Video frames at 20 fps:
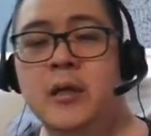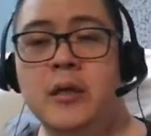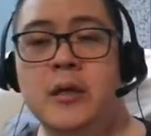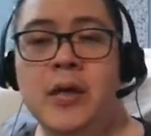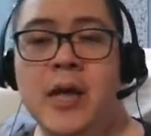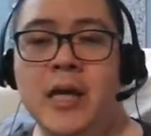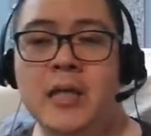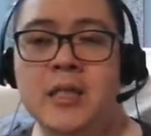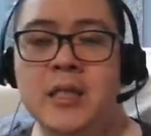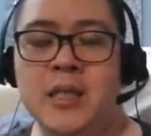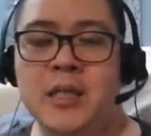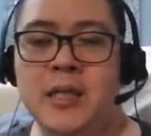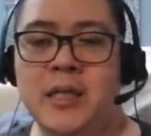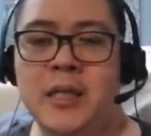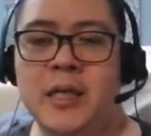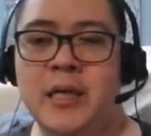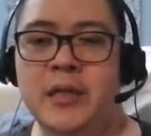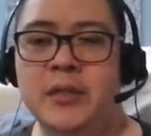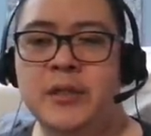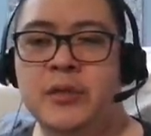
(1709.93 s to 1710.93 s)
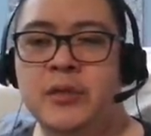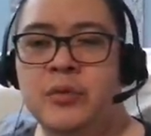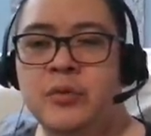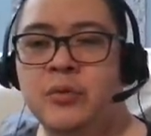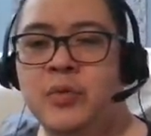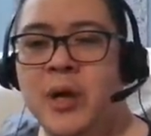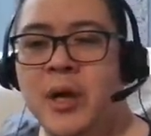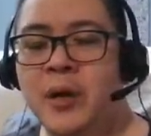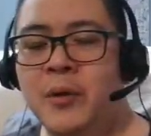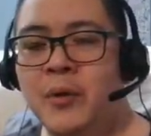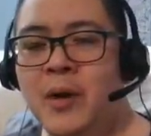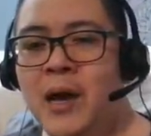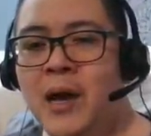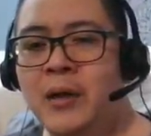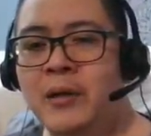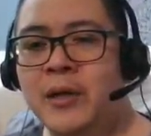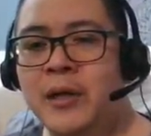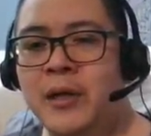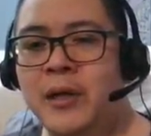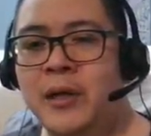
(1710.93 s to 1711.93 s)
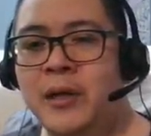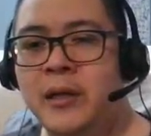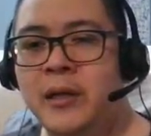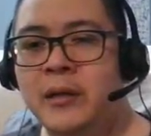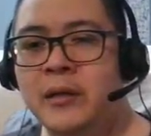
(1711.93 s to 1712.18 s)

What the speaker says: you actually need to run around and